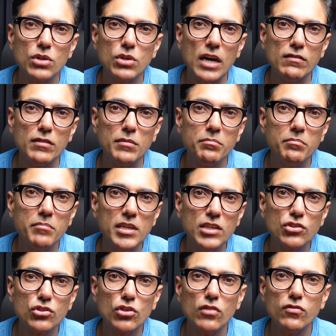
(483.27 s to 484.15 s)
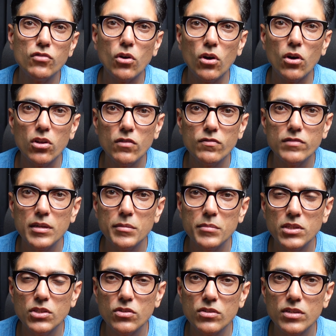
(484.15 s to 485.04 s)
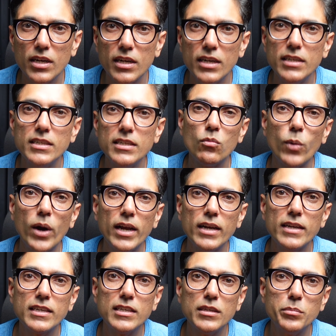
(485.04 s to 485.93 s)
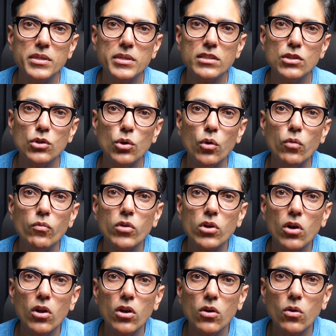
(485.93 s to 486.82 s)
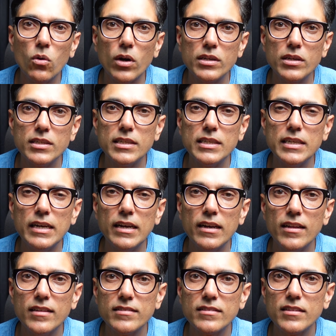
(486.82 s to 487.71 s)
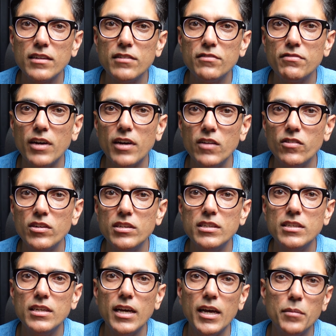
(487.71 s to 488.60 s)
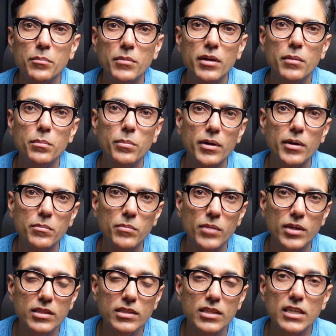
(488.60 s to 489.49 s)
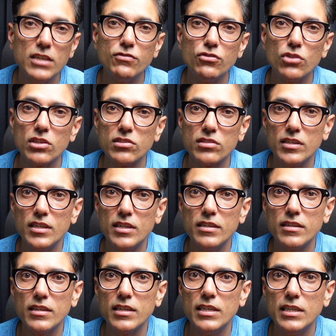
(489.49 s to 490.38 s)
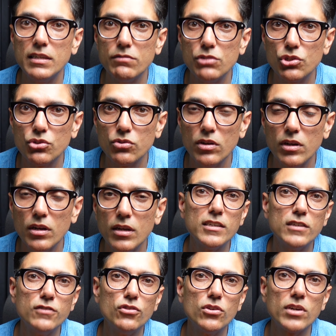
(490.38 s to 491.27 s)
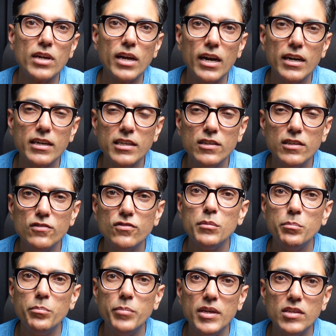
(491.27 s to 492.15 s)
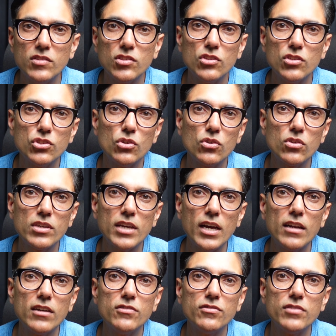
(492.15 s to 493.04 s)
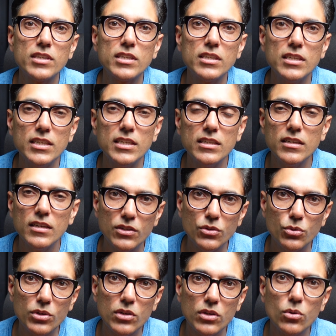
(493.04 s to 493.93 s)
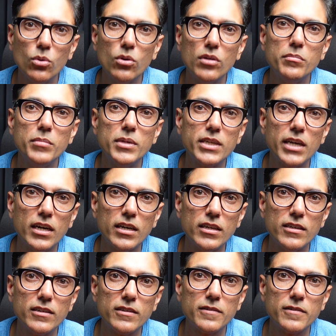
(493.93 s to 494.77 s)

have a mix of all of them in your diet while keeping the overall quantity less than 500 ml per month if you're a sedentary individual. If you're active, basis your calorific need, you can go a bit higher.